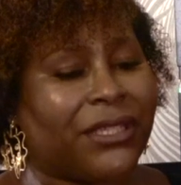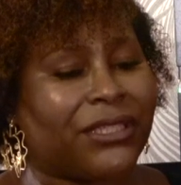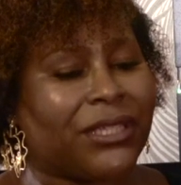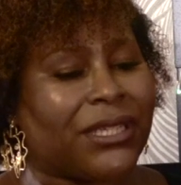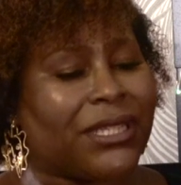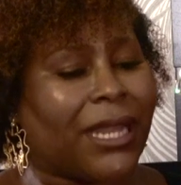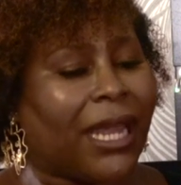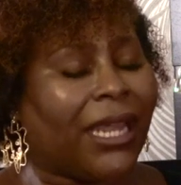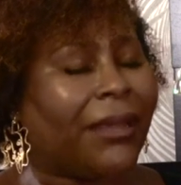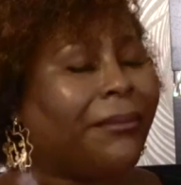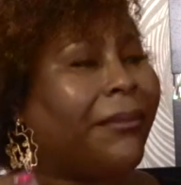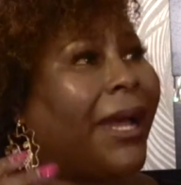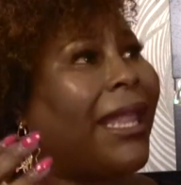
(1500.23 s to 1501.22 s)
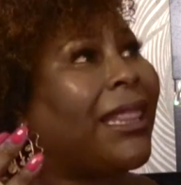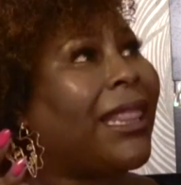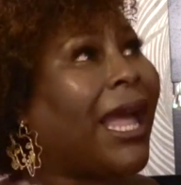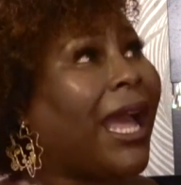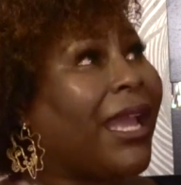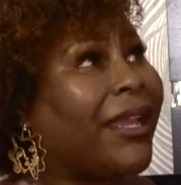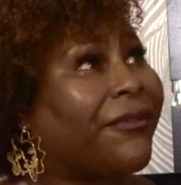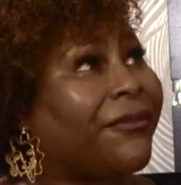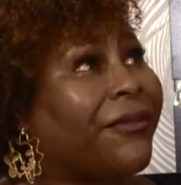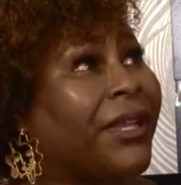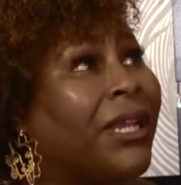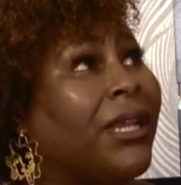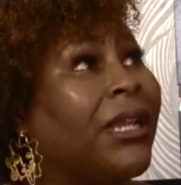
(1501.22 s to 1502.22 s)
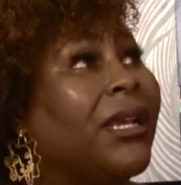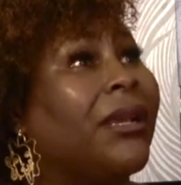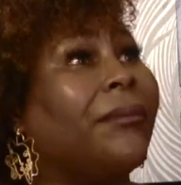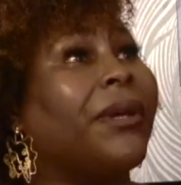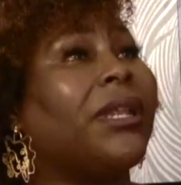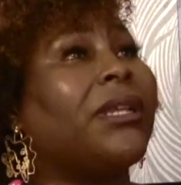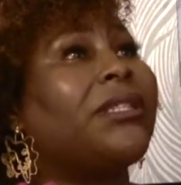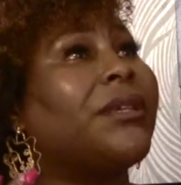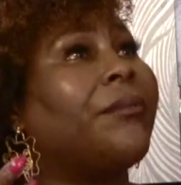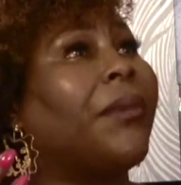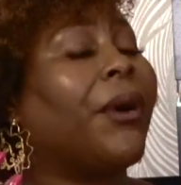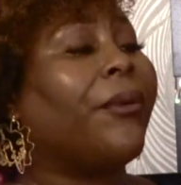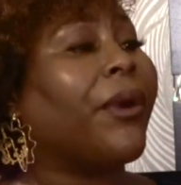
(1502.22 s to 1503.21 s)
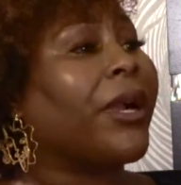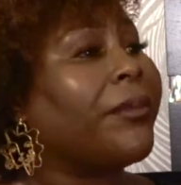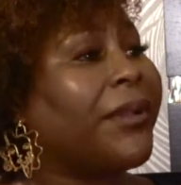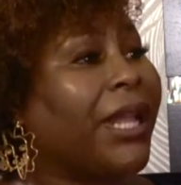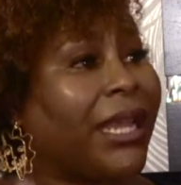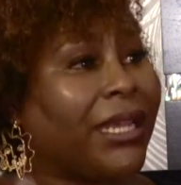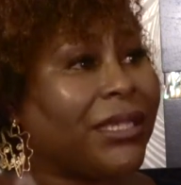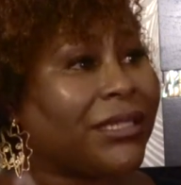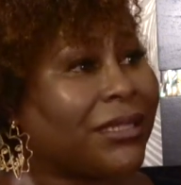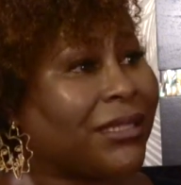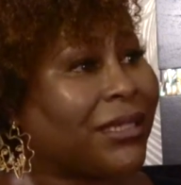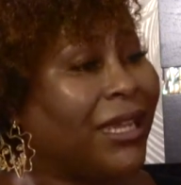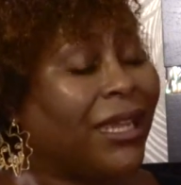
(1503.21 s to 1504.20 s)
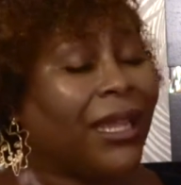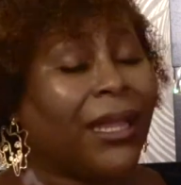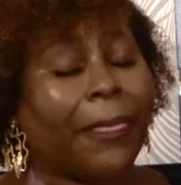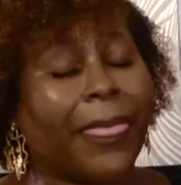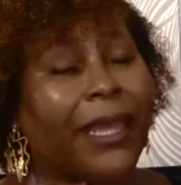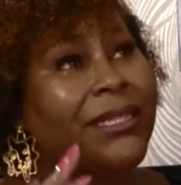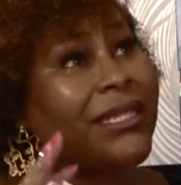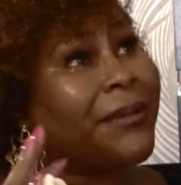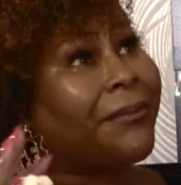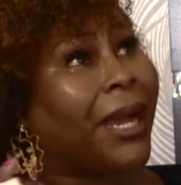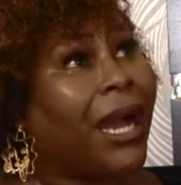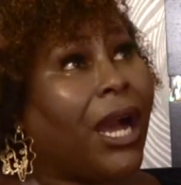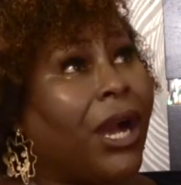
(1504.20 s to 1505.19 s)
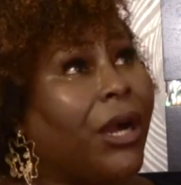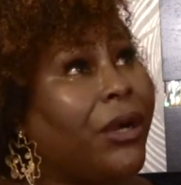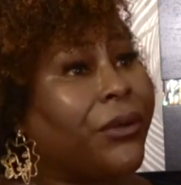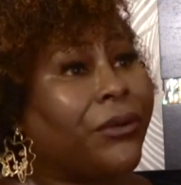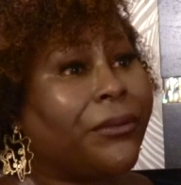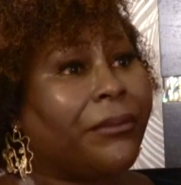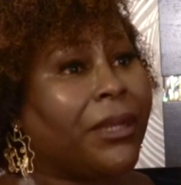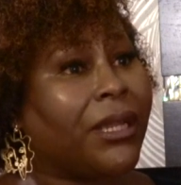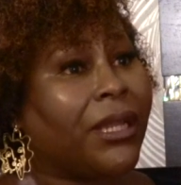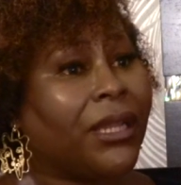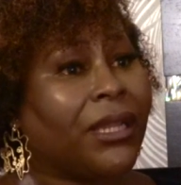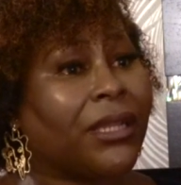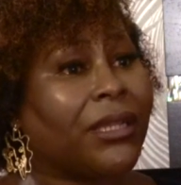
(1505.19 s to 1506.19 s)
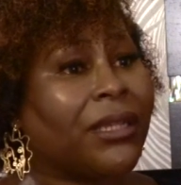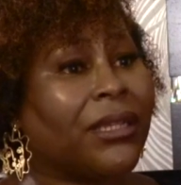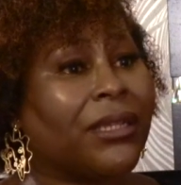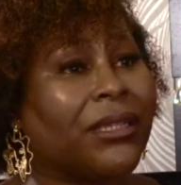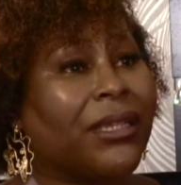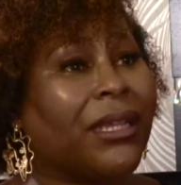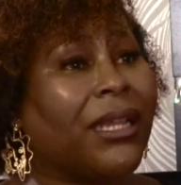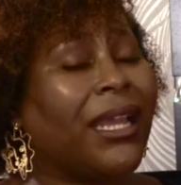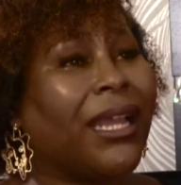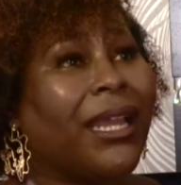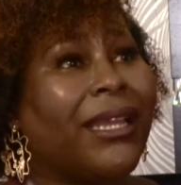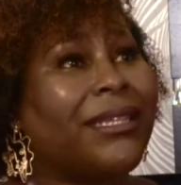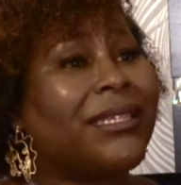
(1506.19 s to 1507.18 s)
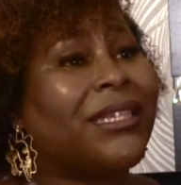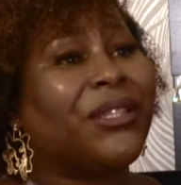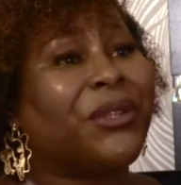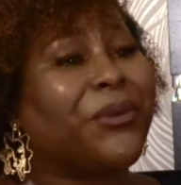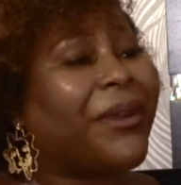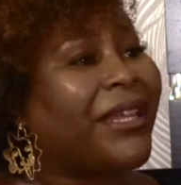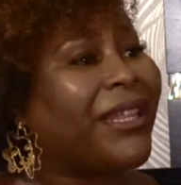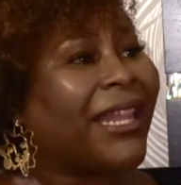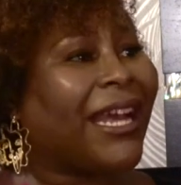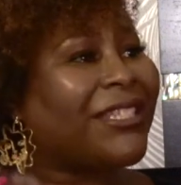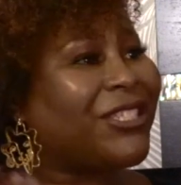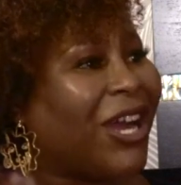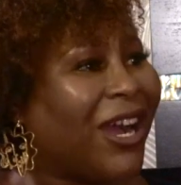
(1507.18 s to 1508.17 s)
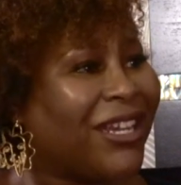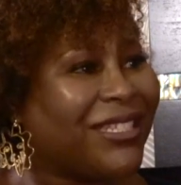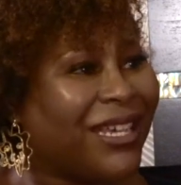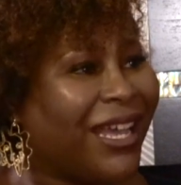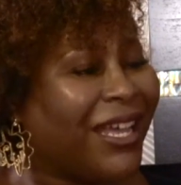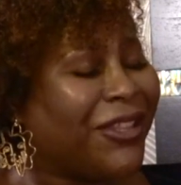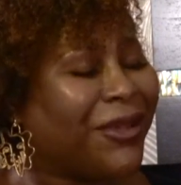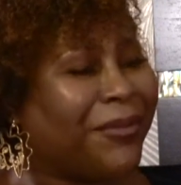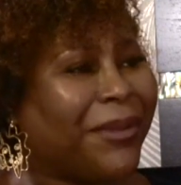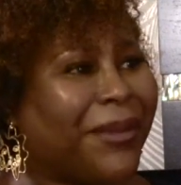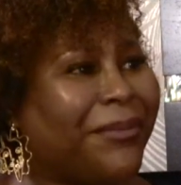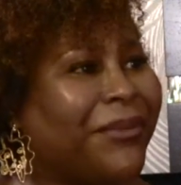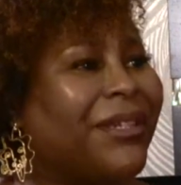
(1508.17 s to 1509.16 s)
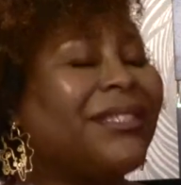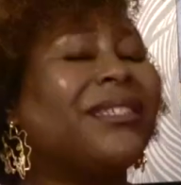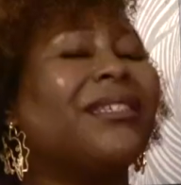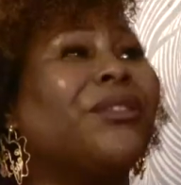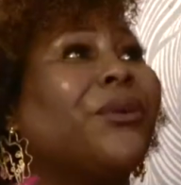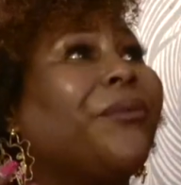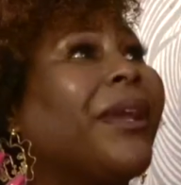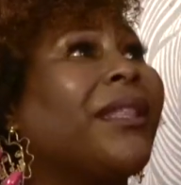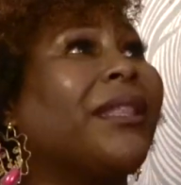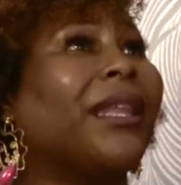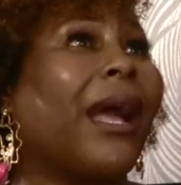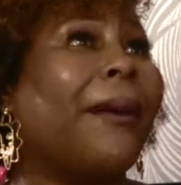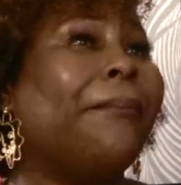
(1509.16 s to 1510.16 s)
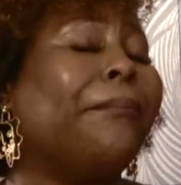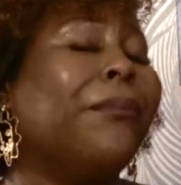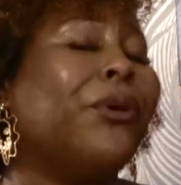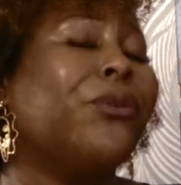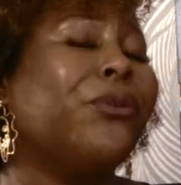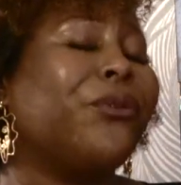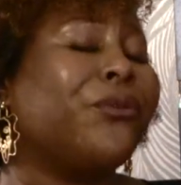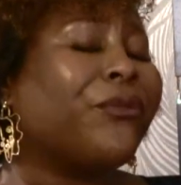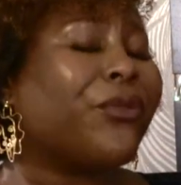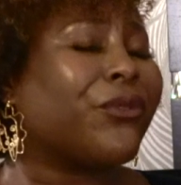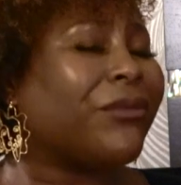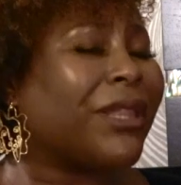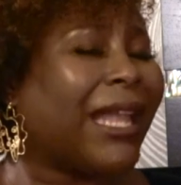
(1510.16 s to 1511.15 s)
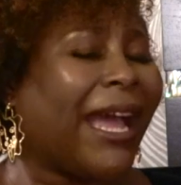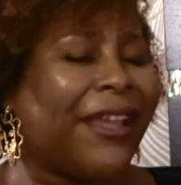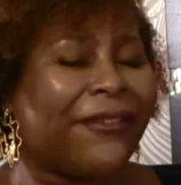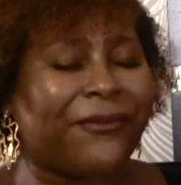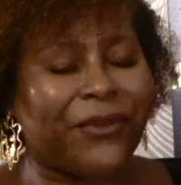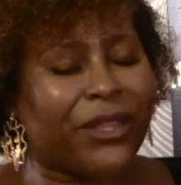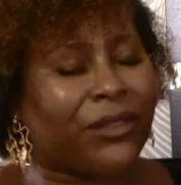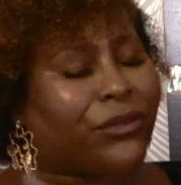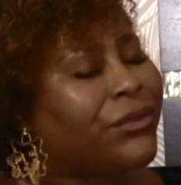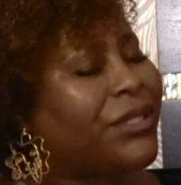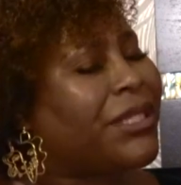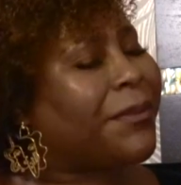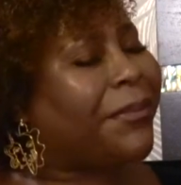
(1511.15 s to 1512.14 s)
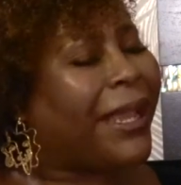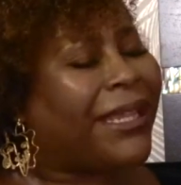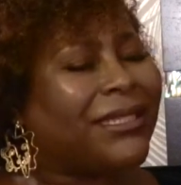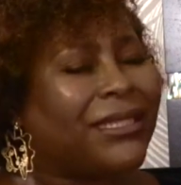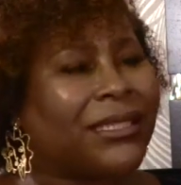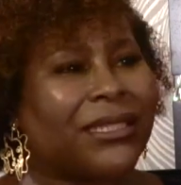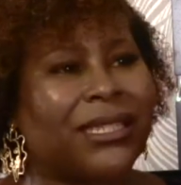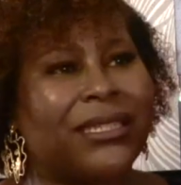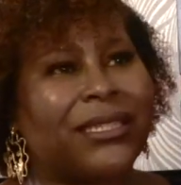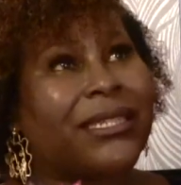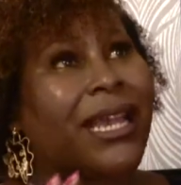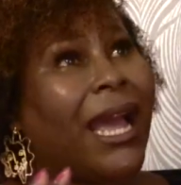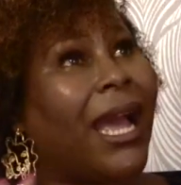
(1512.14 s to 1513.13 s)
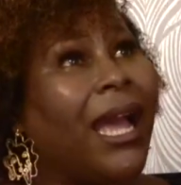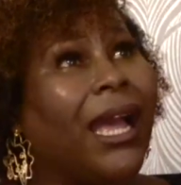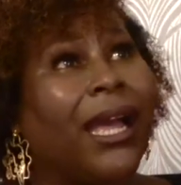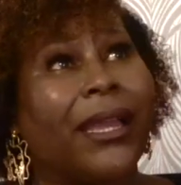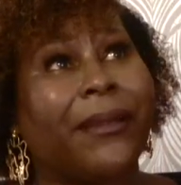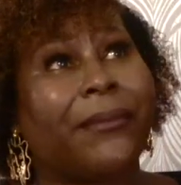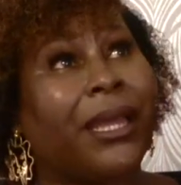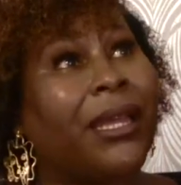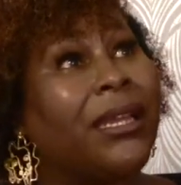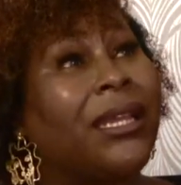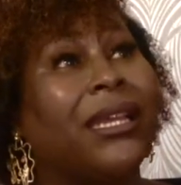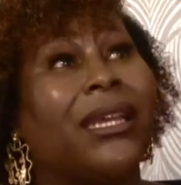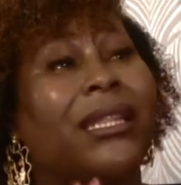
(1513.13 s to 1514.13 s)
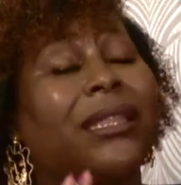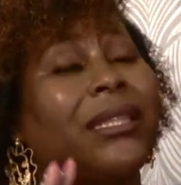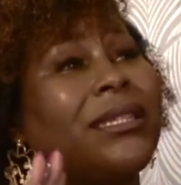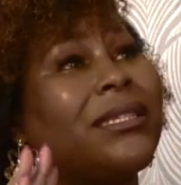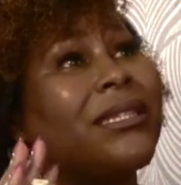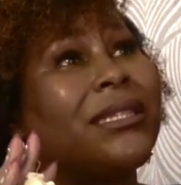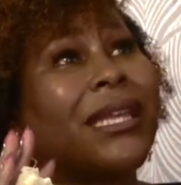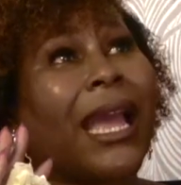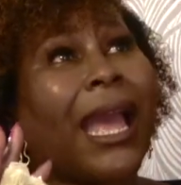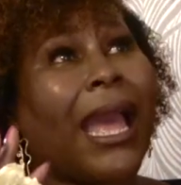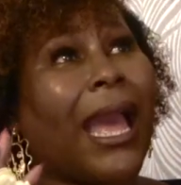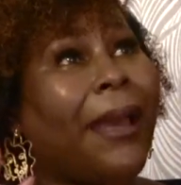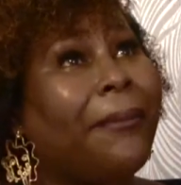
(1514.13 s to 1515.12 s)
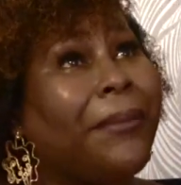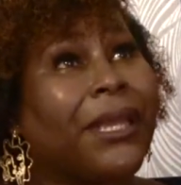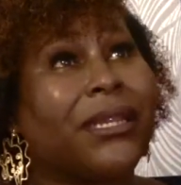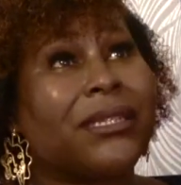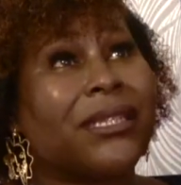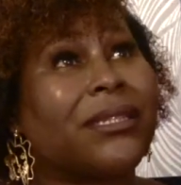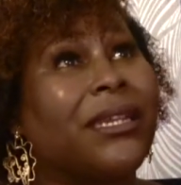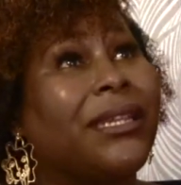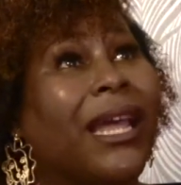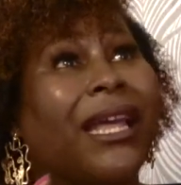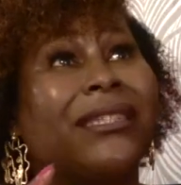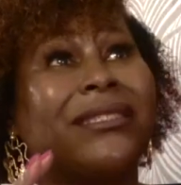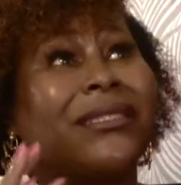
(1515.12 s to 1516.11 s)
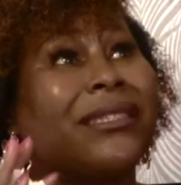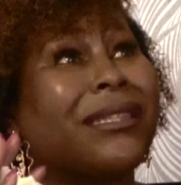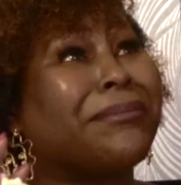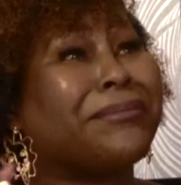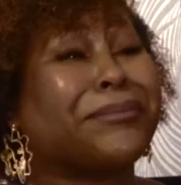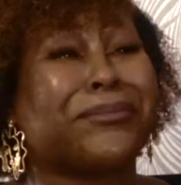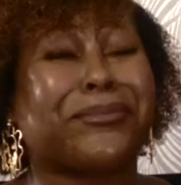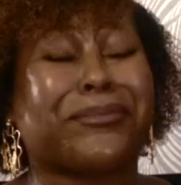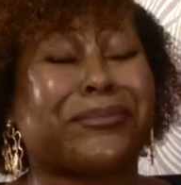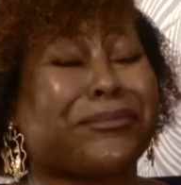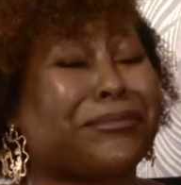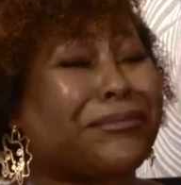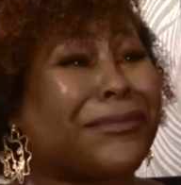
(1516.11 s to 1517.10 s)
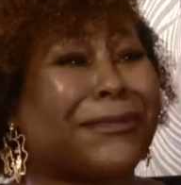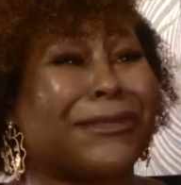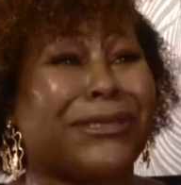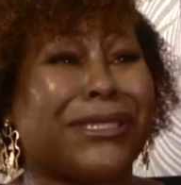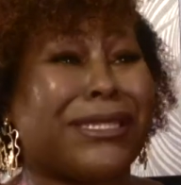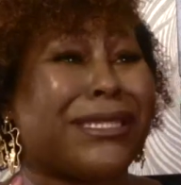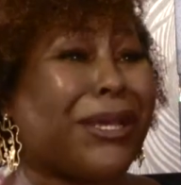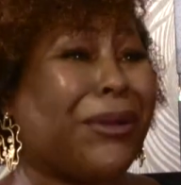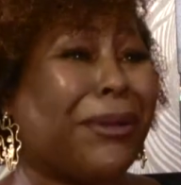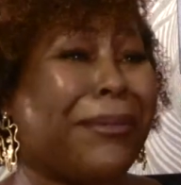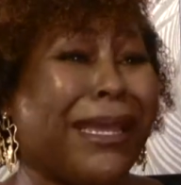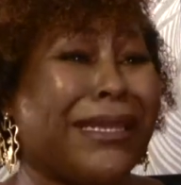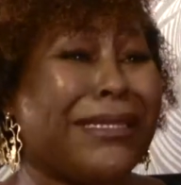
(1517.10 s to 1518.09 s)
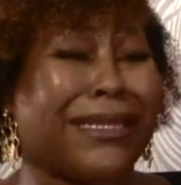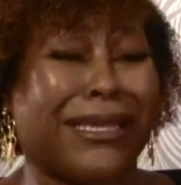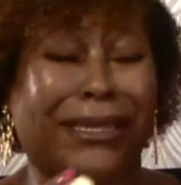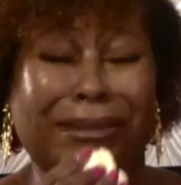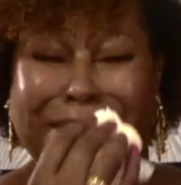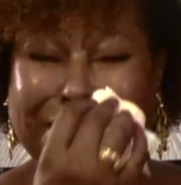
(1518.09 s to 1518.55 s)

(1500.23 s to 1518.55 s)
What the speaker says: is just not in my life, but it's in my workplace. It's in my home. It's in the way that I talk to other people. It's in the way that I move through life and through spaces and time. This is the happiest. And I'm just so happy.